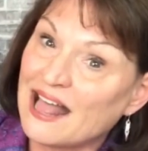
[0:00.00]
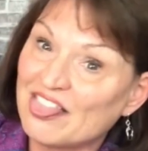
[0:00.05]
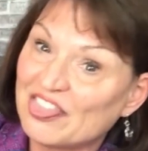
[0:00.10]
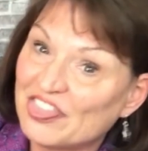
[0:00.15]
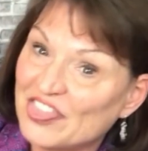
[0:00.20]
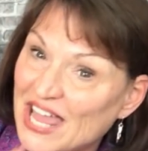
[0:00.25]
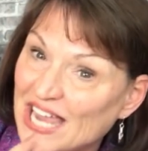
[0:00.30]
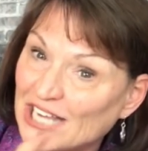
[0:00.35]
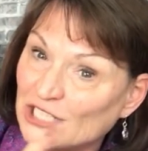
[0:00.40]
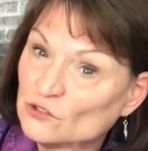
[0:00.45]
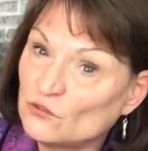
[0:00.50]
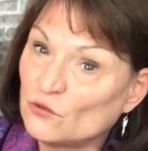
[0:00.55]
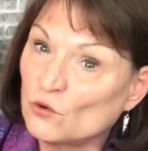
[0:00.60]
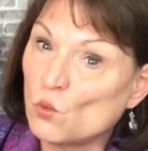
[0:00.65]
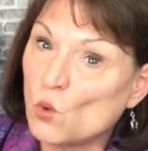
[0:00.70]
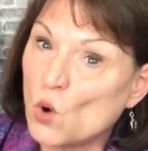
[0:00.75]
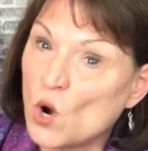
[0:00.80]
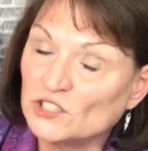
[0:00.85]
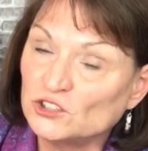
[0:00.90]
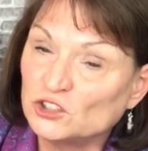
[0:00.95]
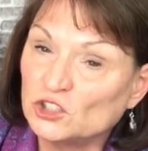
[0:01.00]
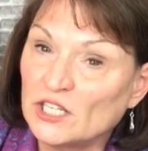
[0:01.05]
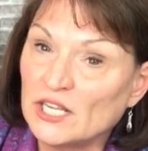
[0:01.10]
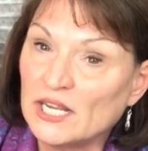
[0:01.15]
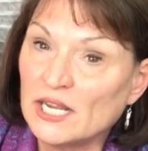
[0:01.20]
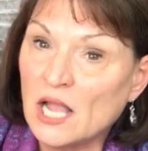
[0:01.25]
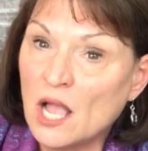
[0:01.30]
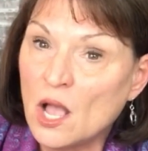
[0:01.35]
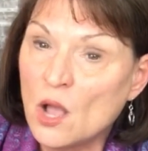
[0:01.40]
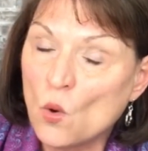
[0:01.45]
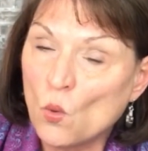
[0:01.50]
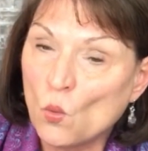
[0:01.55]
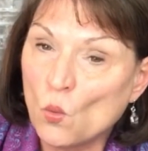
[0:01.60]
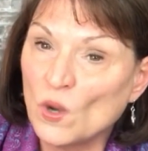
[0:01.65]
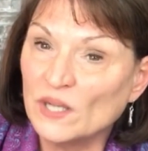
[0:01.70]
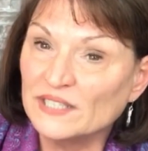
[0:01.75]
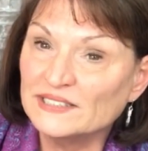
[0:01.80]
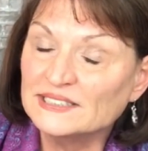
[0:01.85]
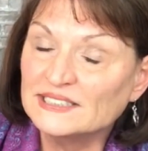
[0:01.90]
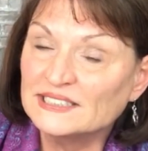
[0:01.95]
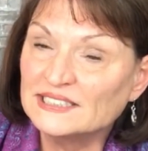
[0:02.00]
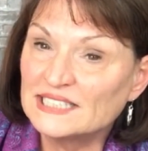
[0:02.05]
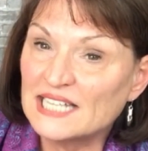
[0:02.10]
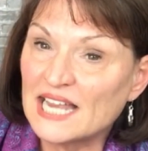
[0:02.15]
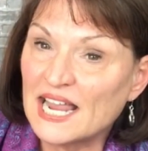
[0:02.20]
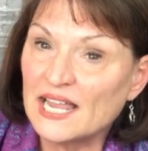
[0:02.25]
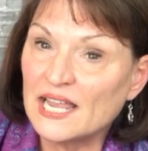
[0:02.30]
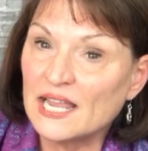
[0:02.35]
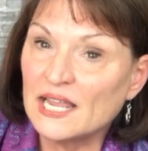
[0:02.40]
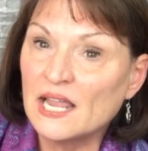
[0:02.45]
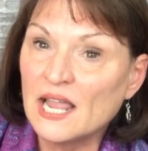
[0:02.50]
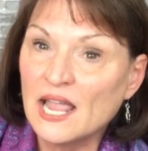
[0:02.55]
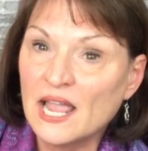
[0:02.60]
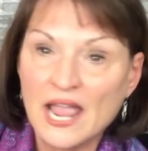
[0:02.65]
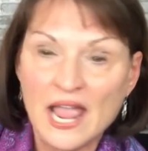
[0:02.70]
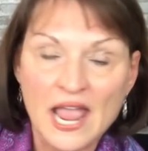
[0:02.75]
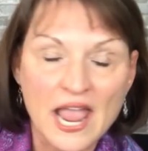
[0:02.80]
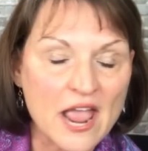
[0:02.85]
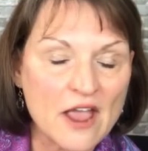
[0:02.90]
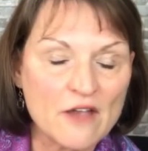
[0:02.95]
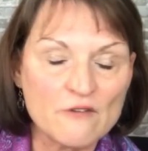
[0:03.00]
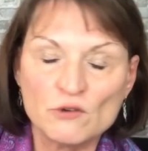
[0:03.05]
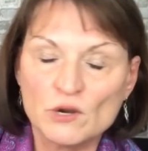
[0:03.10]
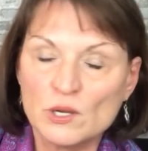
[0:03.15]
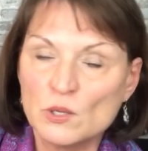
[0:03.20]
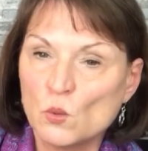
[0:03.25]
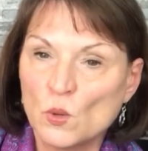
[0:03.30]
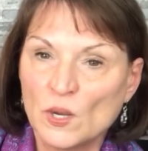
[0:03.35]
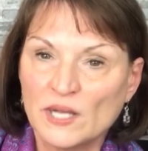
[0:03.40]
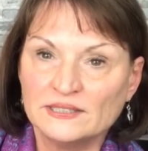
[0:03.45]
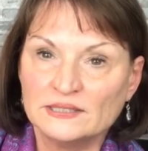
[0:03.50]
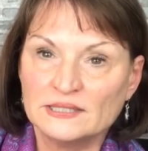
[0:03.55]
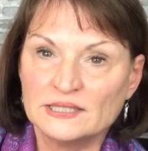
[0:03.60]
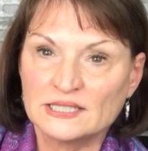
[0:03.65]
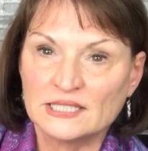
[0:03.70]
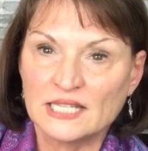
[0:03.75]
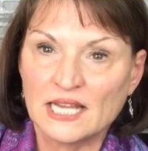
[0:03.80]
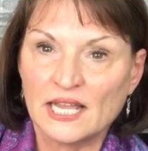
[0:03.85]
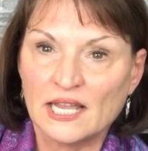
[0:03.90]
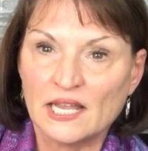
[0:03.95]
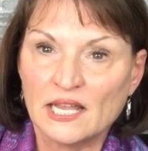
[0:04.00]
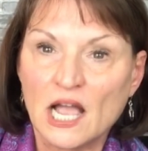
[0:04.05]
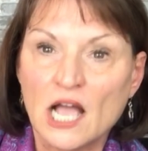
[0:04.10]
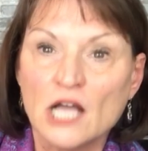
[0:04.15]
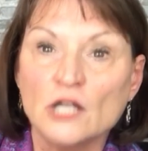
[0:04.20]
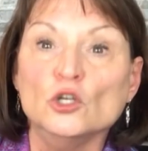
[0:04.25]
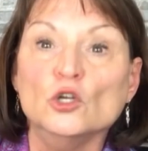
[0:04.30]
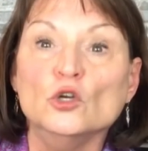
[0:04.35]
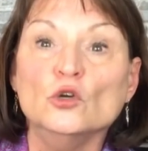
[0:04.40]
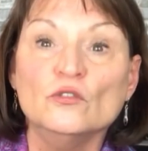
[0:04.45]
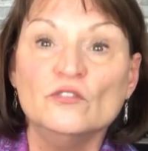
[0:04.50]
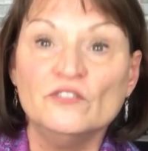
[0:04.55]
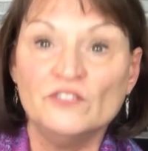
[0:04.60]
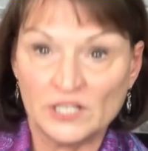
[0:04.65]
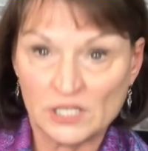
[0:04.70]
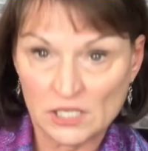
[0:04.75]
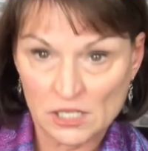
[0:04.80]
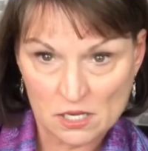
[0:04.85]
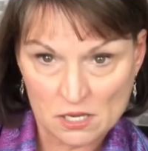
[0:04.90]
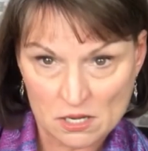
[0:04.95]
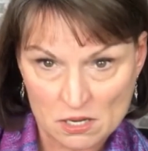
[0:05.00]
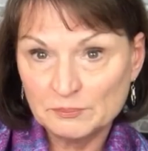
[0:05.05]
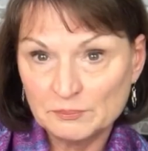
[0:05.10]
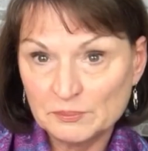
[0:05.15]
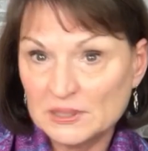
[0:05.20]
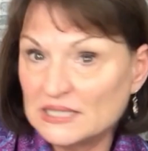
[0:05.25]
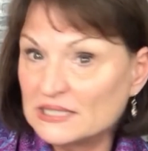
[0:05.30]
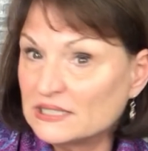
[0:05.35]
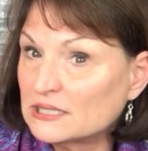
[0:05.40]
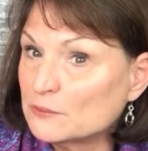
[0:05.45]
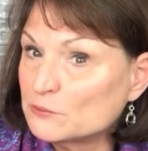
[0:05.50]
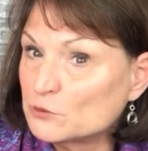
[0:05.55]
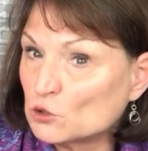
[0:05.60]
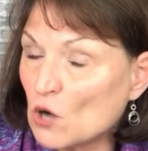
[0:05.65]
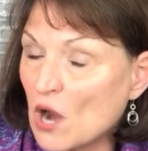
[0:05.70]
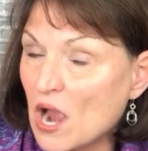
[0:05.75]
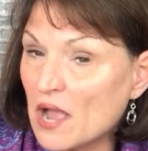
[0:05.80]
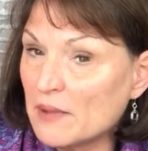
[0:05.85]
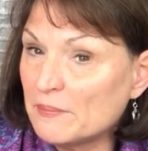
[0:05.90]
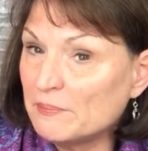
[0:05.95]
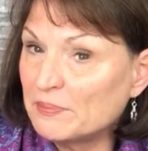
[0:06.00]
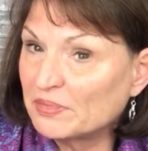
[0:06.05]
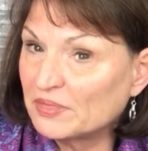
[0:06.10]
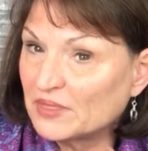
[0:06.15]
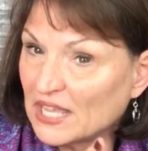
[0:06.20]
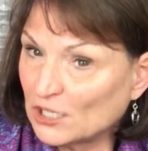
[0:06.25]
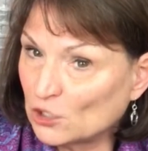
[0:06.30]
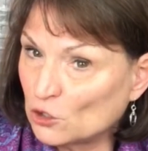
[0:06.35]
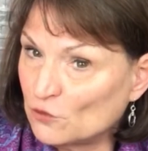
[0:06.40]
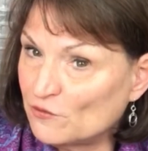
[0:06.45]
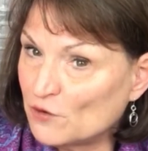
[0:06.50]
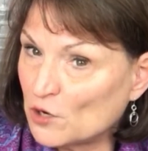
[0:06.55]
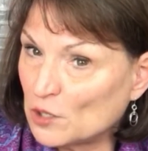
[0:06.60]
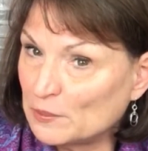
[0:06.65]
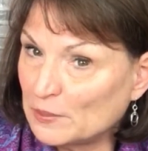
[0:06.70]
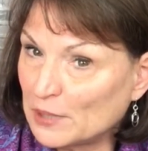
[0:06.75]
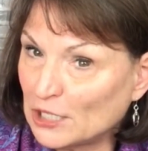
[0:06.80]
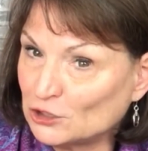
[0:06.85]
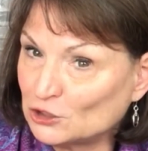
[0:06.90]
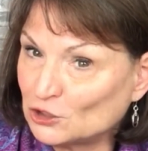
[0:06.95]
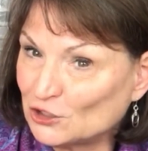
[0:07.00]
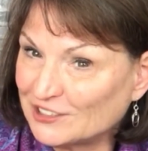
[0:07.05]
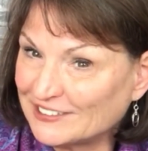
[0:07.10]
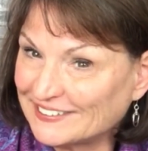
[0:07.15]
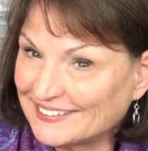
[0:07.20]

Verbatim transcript: Thanks for watching. Wednesday, every Wednesday, a new video. Please subscribe. Thank you very much.